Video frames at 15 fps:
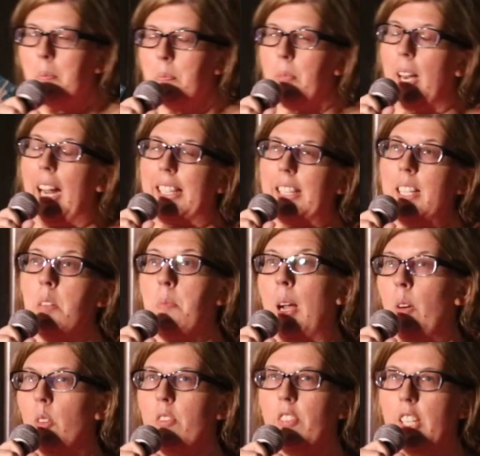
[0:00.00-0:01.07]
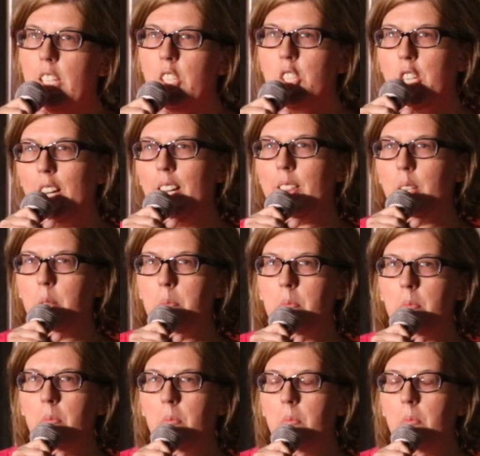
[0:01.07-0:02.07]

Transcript: But I get my revenge on them